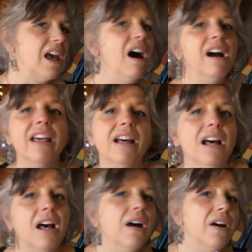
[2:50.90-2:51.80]
Gaia
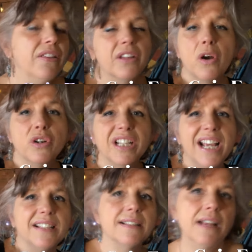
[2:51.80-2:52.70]
Earth
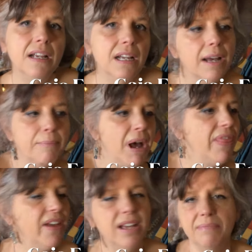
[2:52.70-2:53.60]
goddess
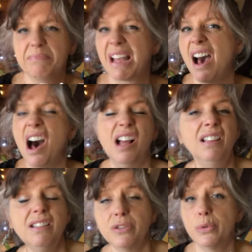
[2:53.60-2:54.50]
mother
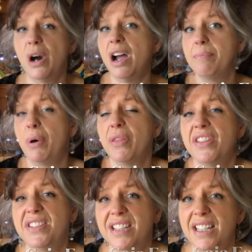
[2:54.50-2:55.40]
cult or
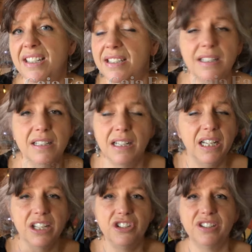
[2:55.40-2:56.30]
hypotheses that
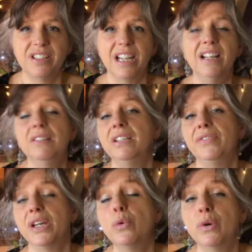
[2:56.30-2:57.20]
she's a single
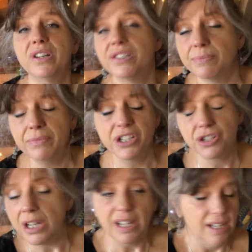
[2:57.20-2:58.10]
living organism,
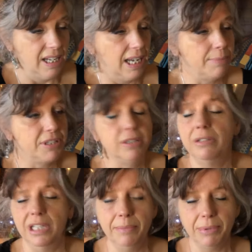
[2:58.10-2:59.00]
which
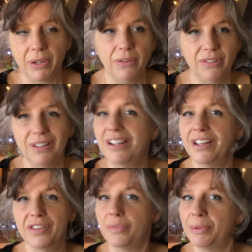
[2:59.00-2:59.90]
absolutely, because an
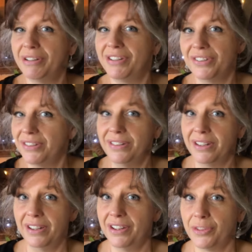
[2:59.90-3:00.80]
earth spirit is an
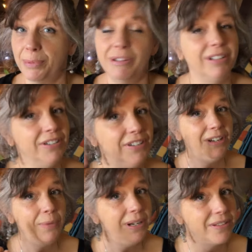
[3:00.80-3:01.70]
earth spirit and there's
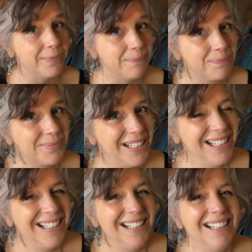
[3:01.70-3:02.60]
one of them.
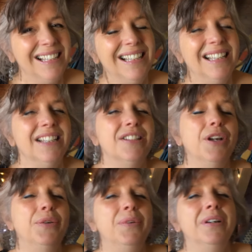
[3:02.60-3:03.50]

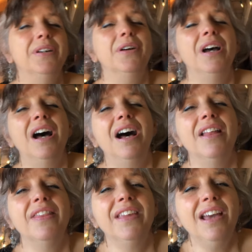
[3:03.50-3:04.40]
So
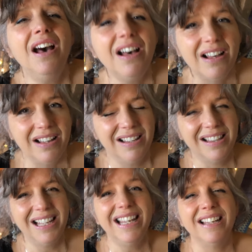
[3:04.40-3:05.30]
the
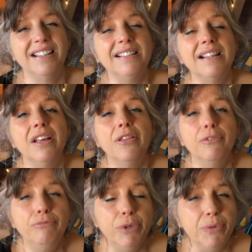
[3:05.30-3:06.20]
earth is the
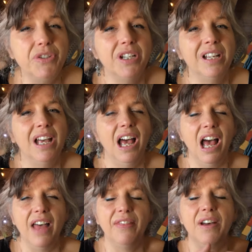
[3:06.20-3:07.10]
root
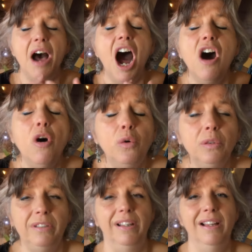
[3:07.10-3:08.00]
and the
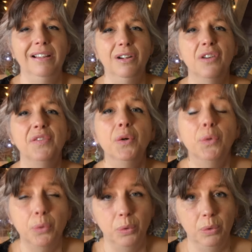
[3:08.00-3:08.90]
holder of
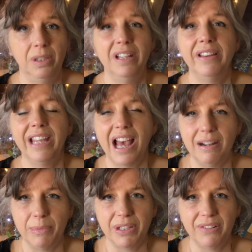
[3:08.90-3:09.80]
all the
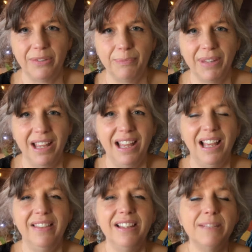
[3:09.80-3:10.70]
elements,
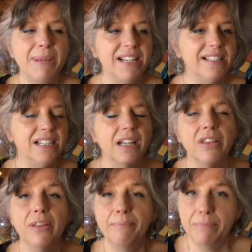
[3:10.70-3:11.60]
and this makes it
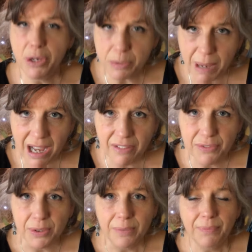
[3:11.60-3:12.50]
the most powerful